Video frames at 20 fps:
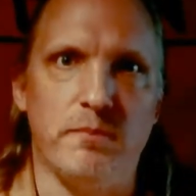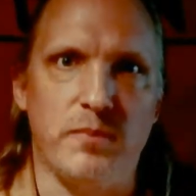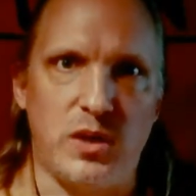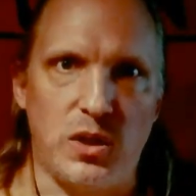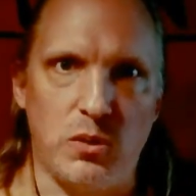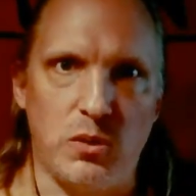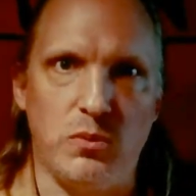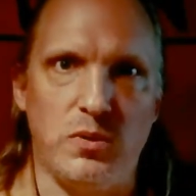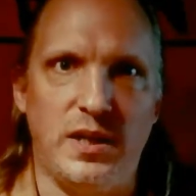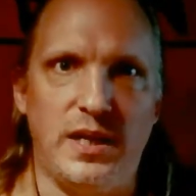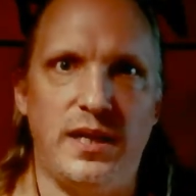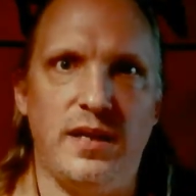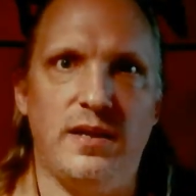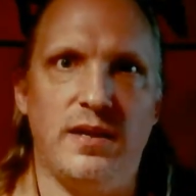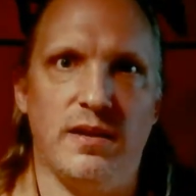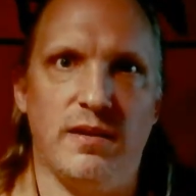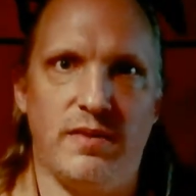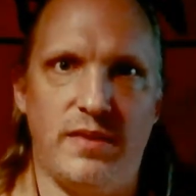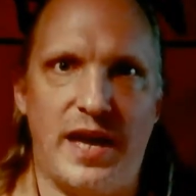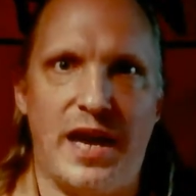You
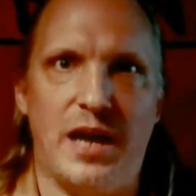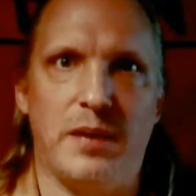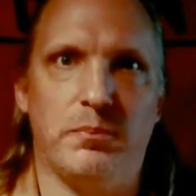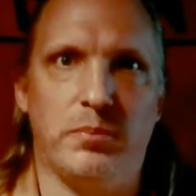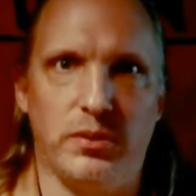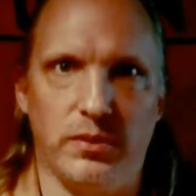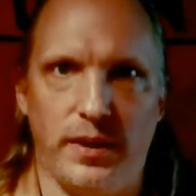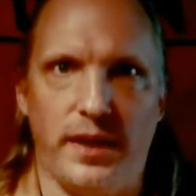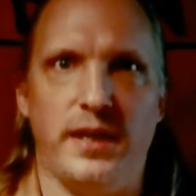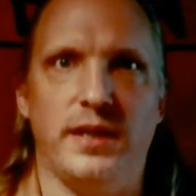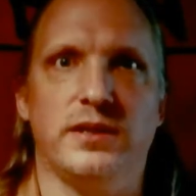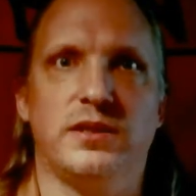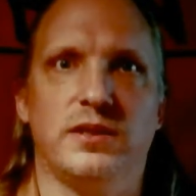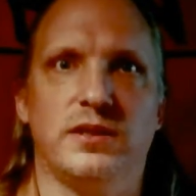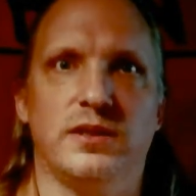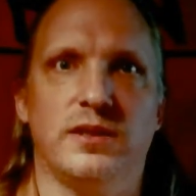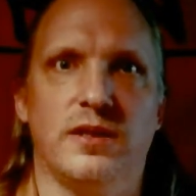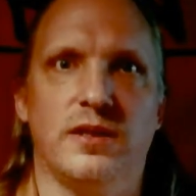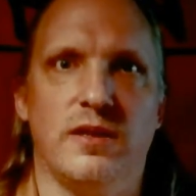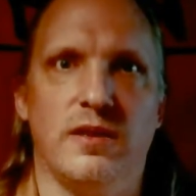need that
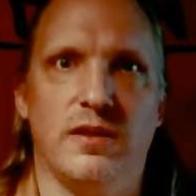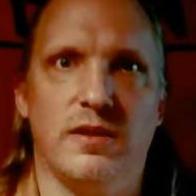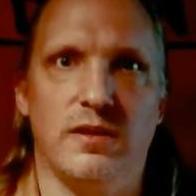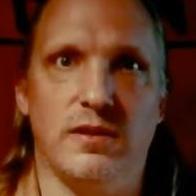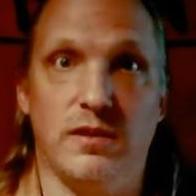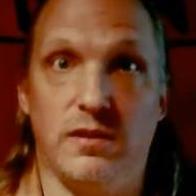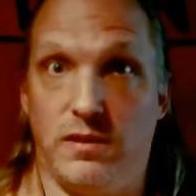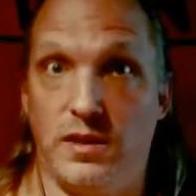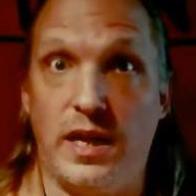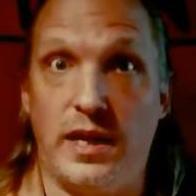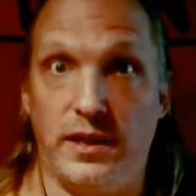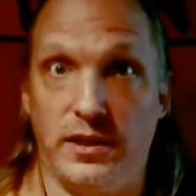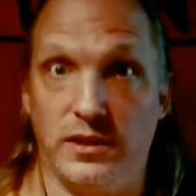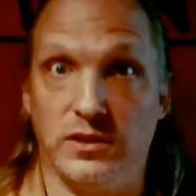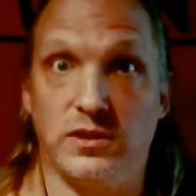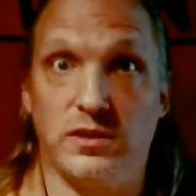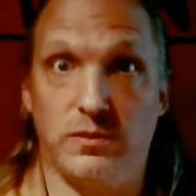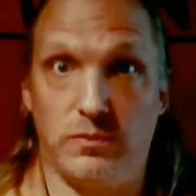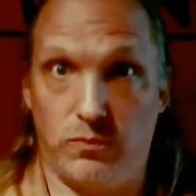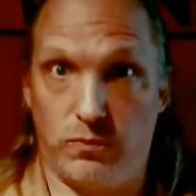place that
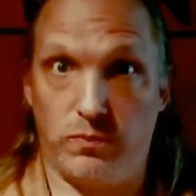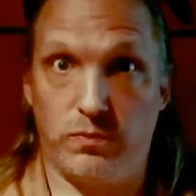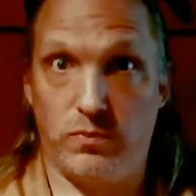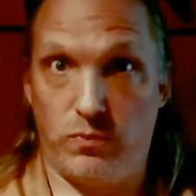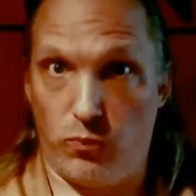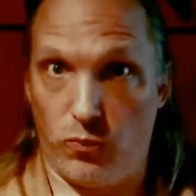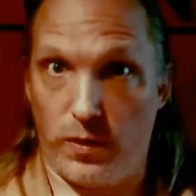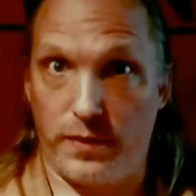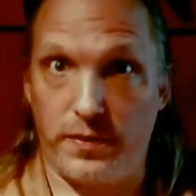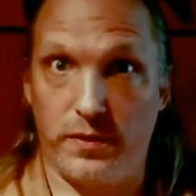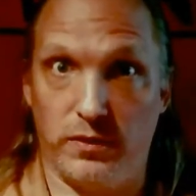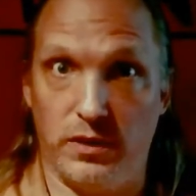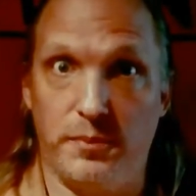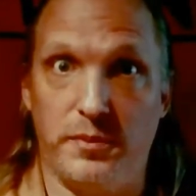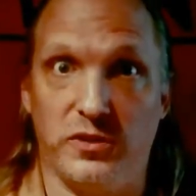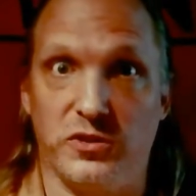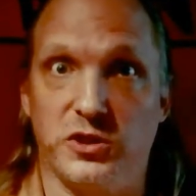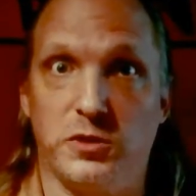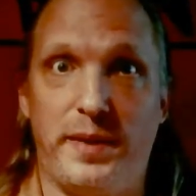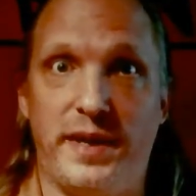is where the
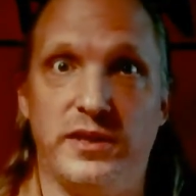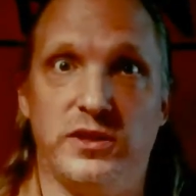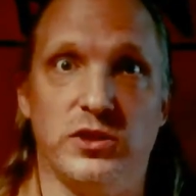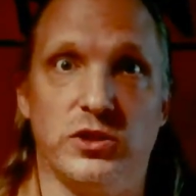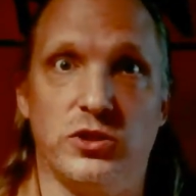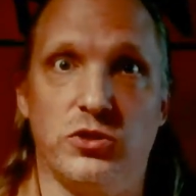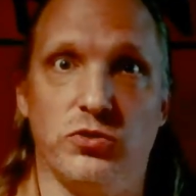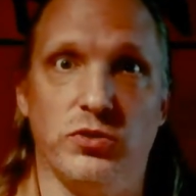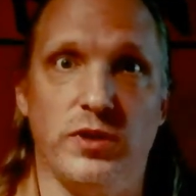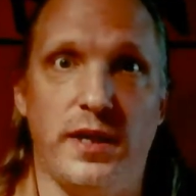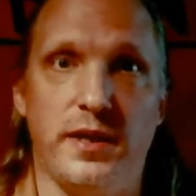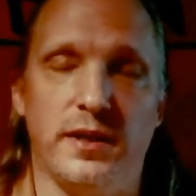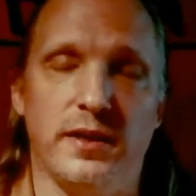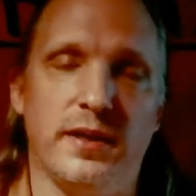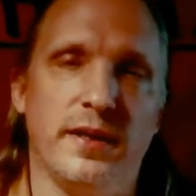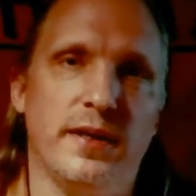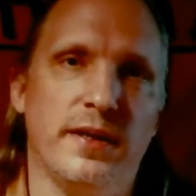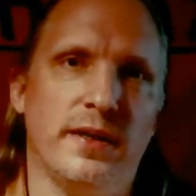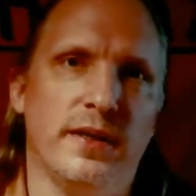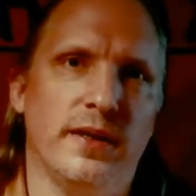liminal space is created.
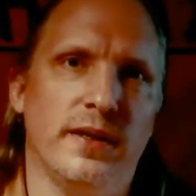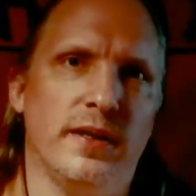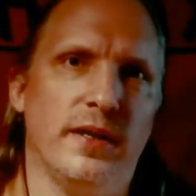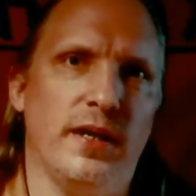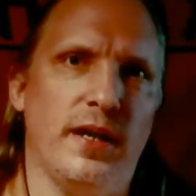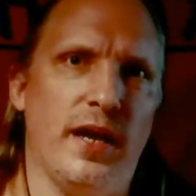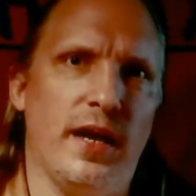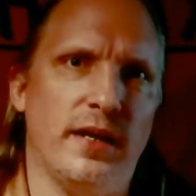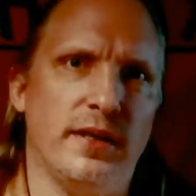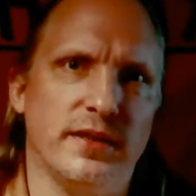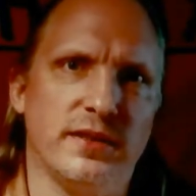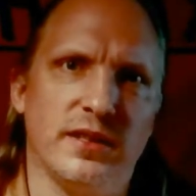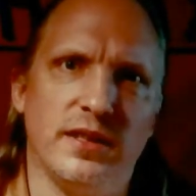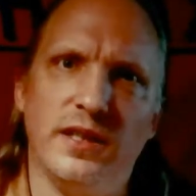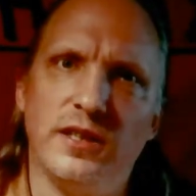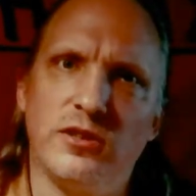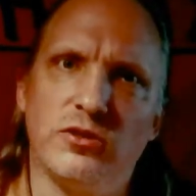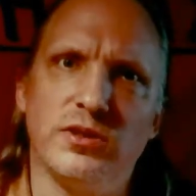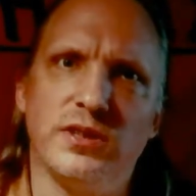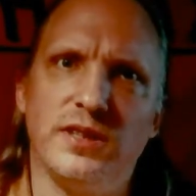And as an
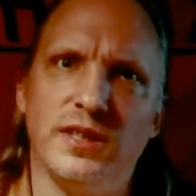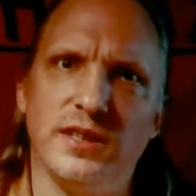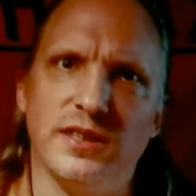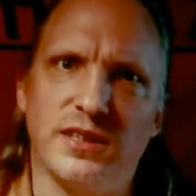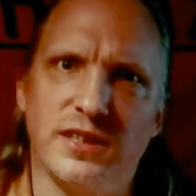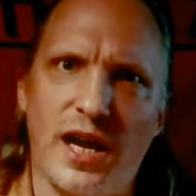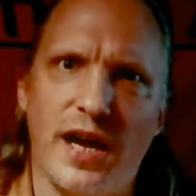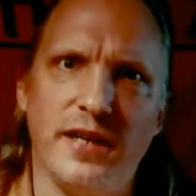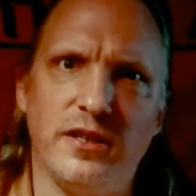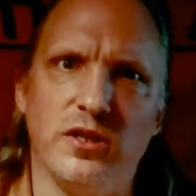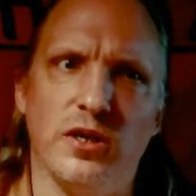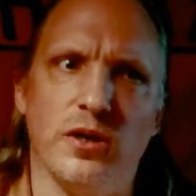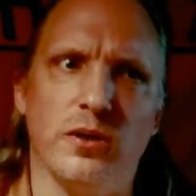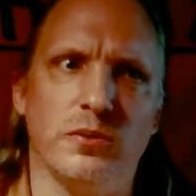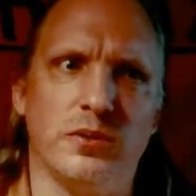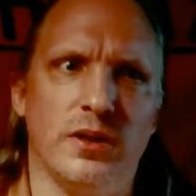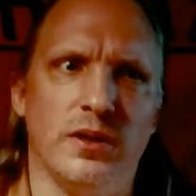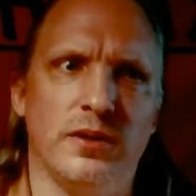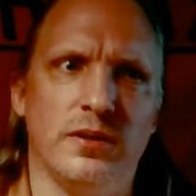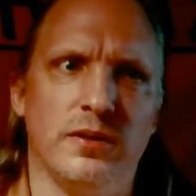interesting side
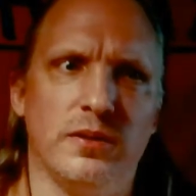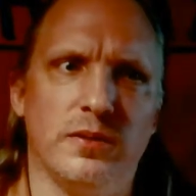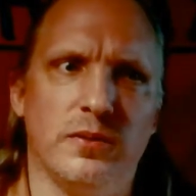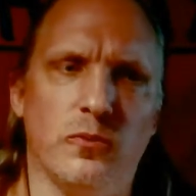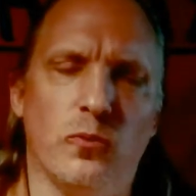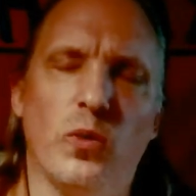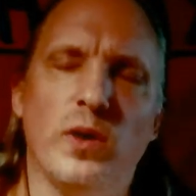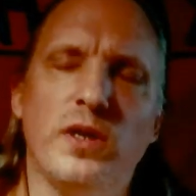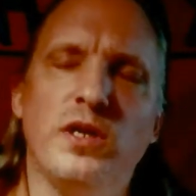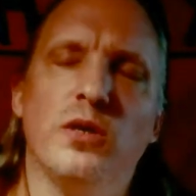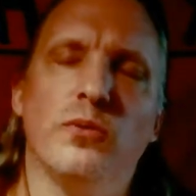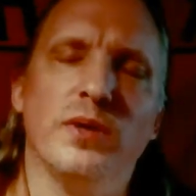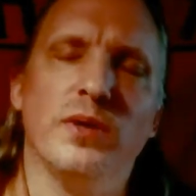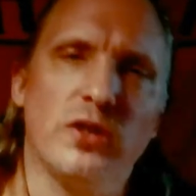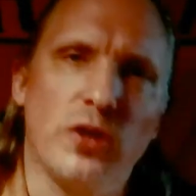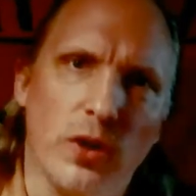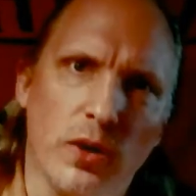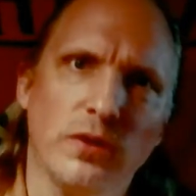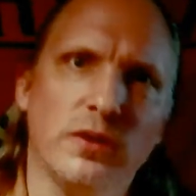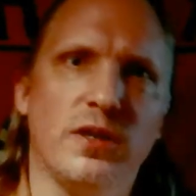note, when you
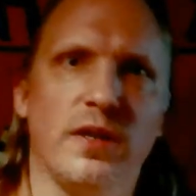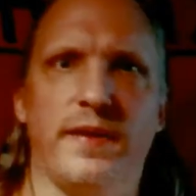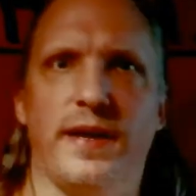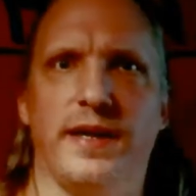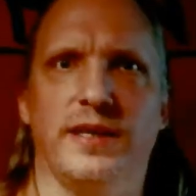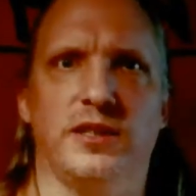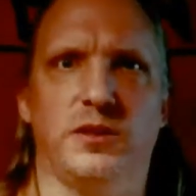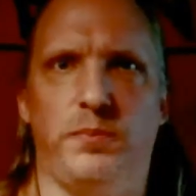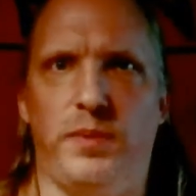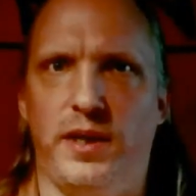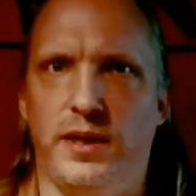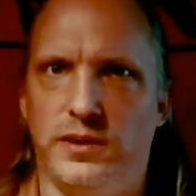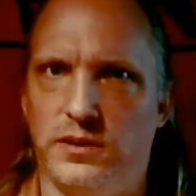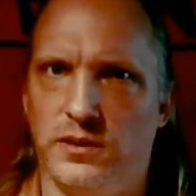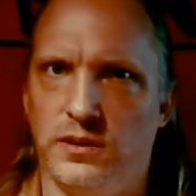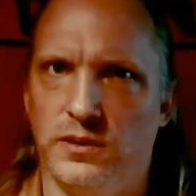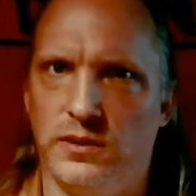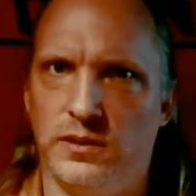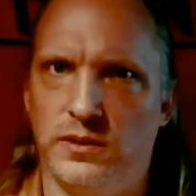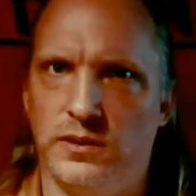return to that space,